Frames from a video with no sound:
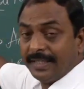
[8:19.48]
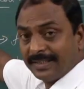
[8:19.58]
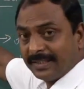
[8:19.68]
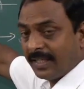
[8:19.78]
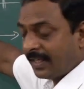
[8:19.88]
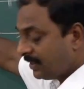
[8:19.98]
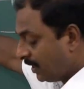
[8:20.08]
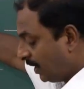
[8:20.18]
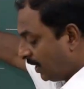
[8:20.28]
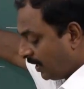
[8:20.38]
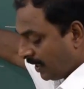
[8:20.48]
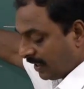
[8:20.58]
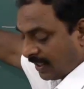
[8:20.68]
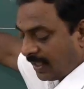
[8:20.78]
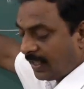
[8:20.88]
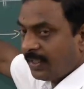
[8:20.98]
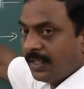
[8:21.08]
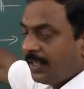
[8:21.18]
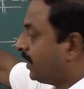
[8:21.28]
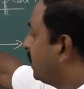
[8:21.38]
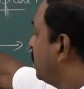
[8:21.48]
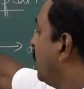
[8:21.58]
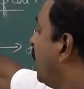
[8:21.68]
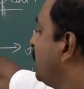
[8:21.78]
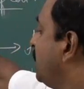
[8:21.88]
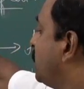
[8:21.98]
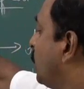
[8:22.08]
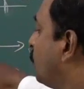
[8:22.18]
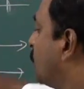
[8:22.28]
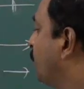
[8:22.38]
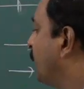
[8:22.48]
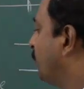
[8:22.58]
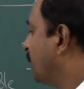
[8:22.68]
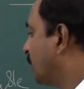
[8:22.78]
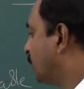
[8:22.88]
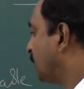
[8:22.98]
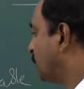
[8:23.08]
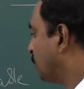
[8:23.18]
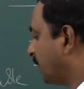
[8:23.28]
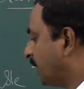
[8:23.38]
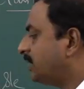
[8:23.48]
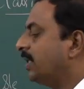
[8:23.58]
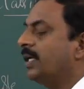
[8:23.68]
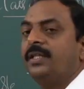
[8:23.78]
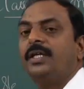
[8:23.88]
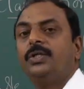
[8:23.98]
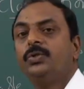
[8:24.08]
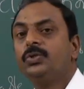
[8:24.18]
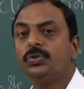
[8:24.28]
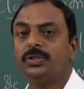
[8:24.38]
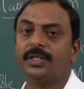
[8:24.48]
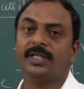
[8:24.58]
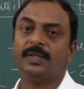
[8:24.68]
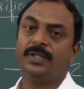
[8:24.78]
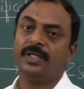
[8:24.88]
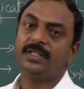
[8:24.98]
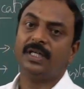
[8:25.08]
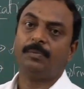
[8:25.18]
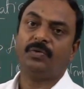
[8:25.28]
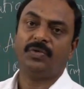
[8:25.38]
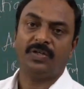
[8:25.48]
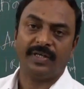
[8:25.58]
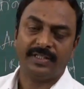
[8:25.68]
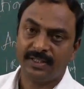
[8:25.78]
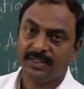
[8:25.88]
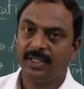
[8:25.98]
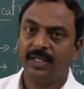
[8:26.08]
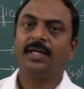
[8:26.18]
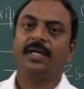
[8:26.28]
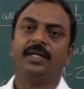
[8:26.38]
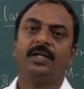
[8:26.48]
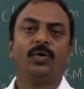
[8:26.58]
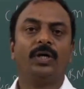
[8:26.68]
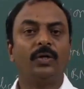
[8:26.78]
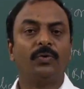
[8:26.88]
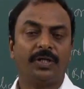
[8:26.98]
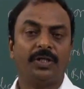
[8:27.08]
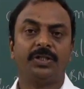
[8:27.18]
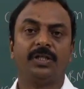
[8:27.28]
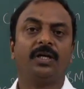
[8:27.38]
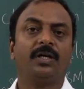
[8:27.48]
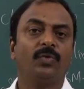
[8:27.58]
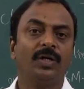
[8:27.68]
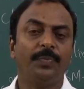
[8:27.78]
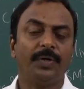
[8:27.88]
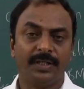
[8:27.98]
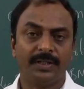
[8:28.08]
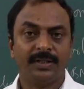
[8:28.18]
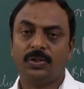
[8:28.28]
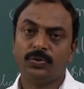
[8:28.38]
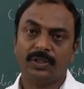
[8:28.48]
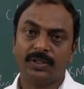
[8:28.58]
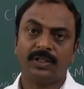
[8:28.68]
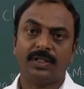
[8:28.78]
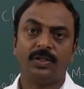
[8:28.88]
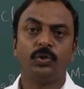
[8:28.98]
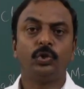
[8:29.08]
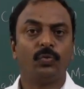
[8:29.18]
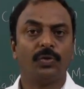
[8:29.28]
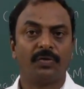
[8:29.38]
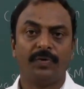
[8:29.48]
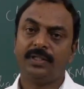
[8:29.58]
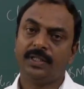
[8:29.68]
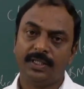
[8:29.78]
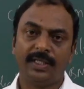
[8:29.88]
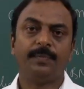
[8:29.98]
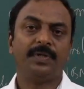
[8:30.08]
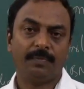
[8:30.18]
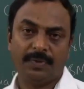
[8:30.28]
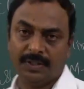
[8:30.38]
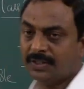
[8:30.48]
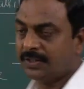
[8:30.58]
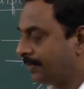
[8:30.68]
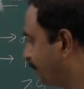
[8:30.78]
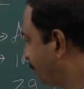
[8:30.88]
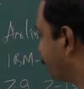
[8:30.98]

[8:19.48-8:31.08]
in size, and again as it supports 50,000 users, they used to set up these type of devices in one location or one place. Users, they used to work with dumb terminals.